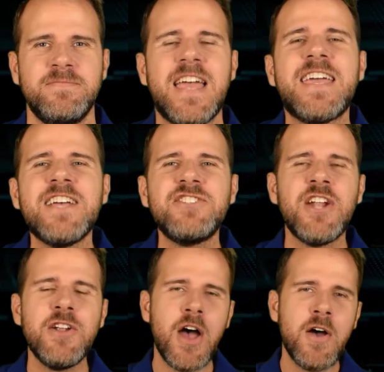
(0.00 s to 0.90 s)
In case you
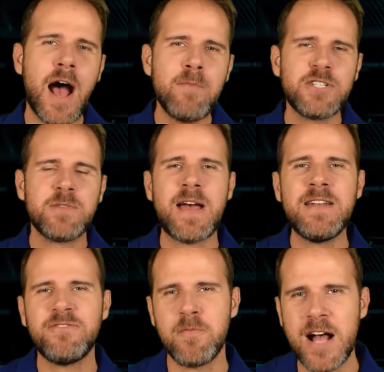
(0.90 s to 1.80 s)
don't know, I'm Richard
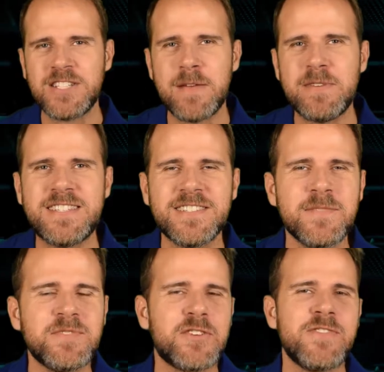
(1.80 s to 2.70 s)
Bedenham from RJB
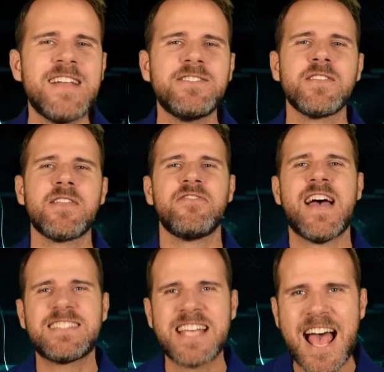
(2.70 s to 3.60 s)
Systems, the creators of the
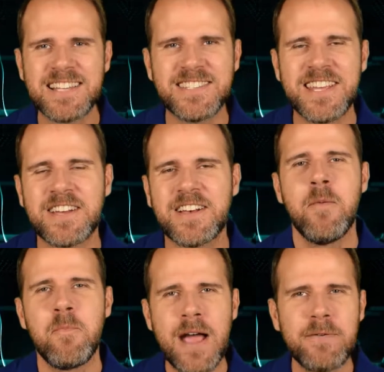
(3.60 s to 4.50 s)
fantastic
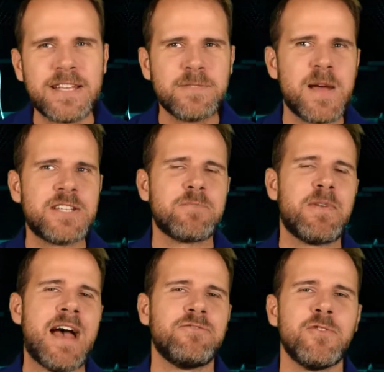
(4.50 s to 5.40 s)
migrate Magic
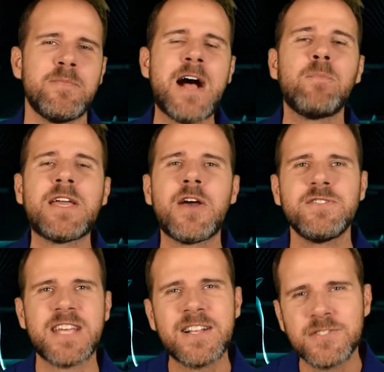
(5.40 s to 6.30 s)
platform, helping
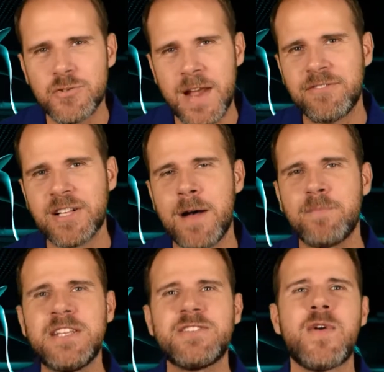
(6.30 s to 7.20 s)
hotels and travel
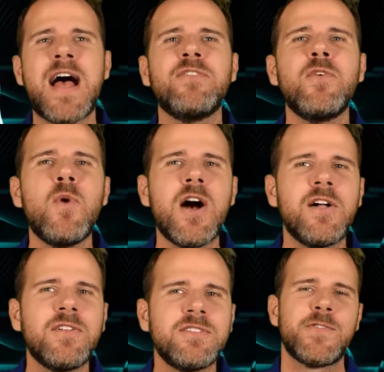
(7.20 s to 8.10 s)
companies around the
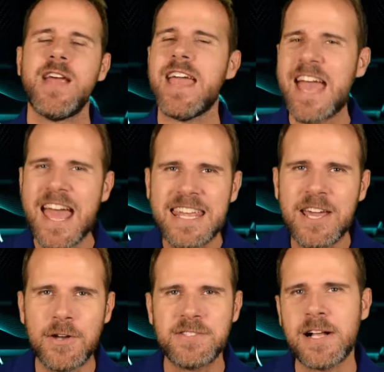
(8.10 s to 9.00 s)
world create any
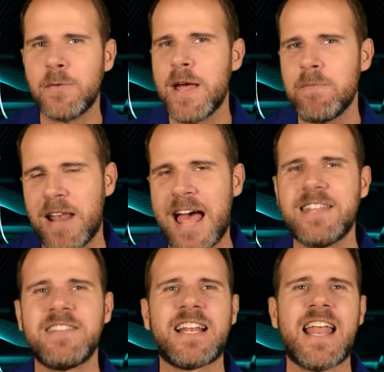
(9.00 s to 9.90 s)
hotel rate plan
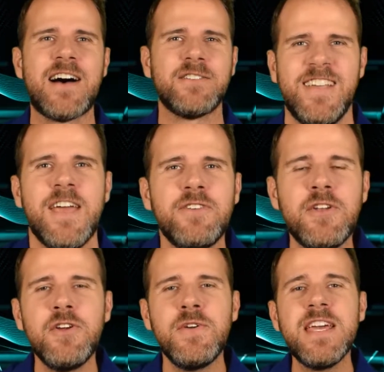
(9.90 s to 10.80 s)
in the cloud. If you're
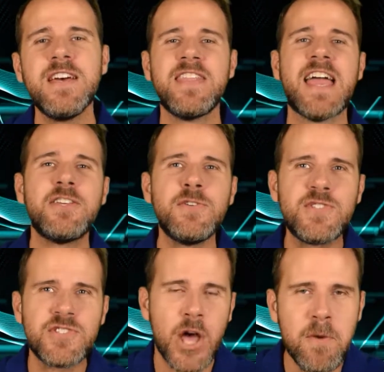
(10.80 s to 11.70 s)
new here, thank you
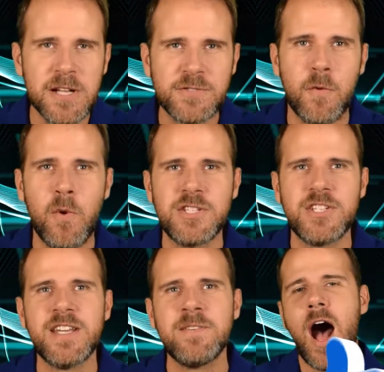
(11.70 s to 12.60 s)
so much for watching.